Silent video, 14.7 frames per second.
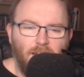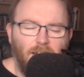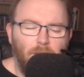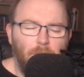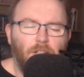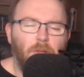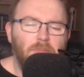
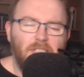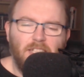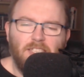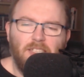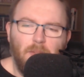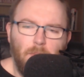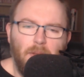And it becomes
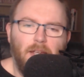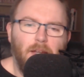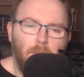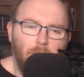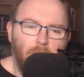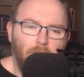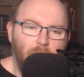this debate
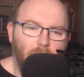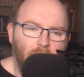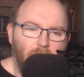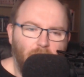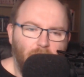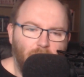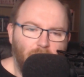about
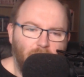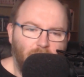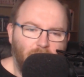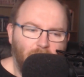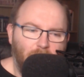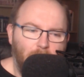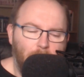
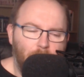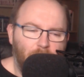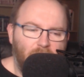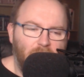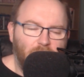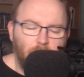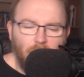like,
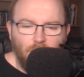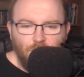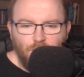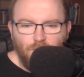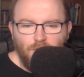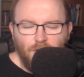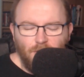is
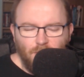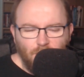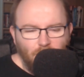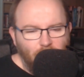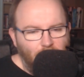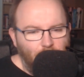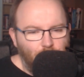magic
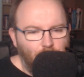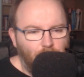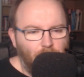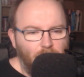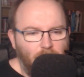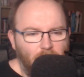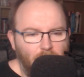real? Is she
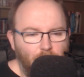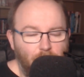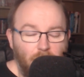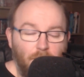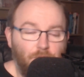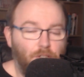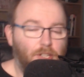going to
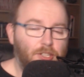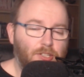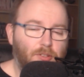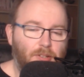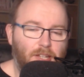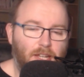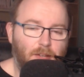heaven? If she does
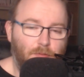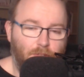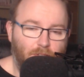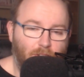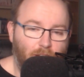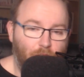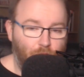go to
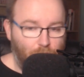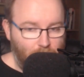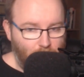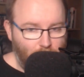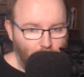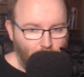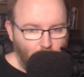heaven, is she
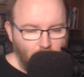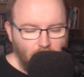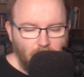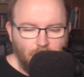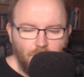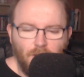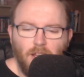still in two
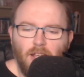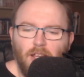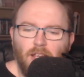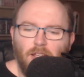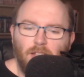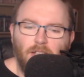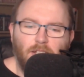halves?
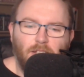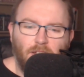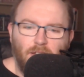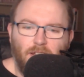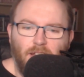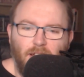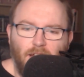Like,
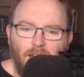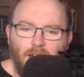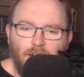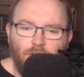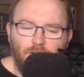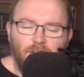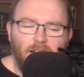
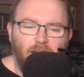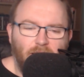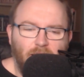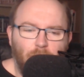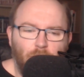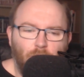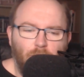and it just kind of
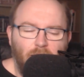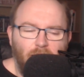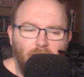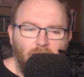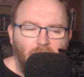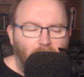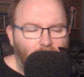kept going. And